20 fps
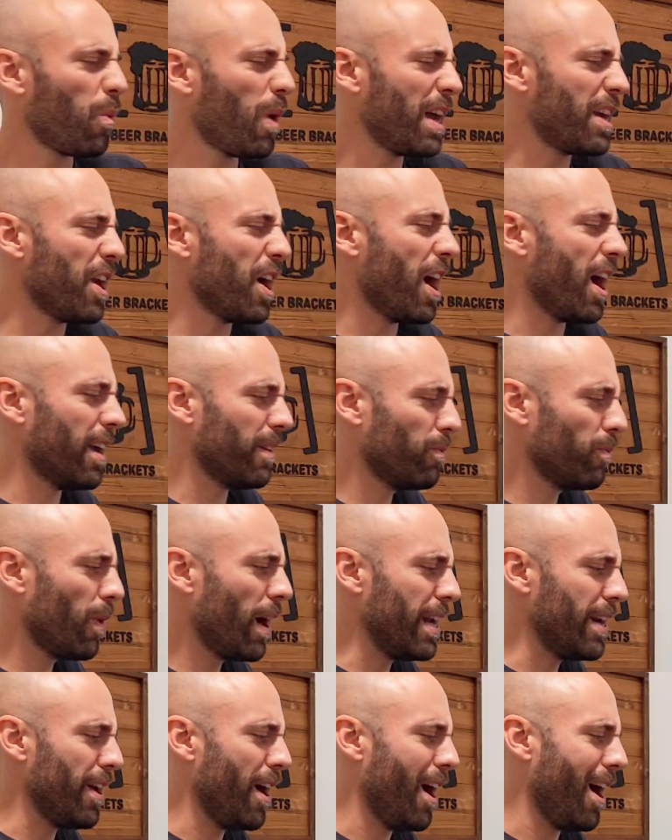Why not?
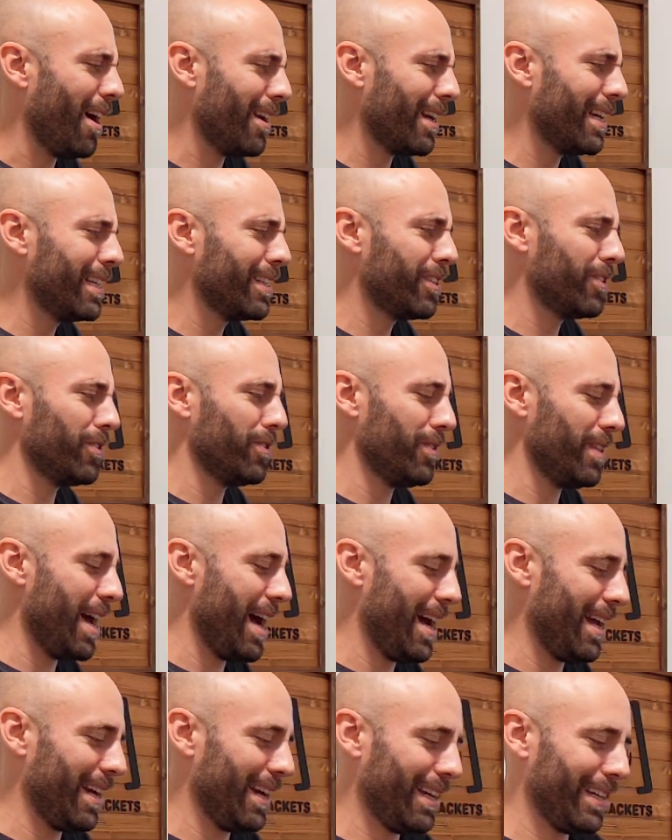Let's do
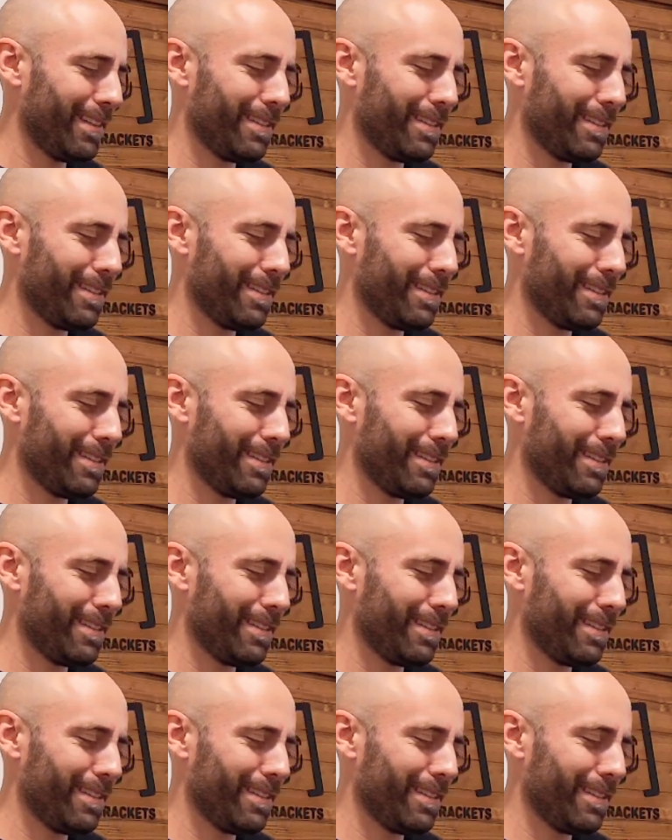that.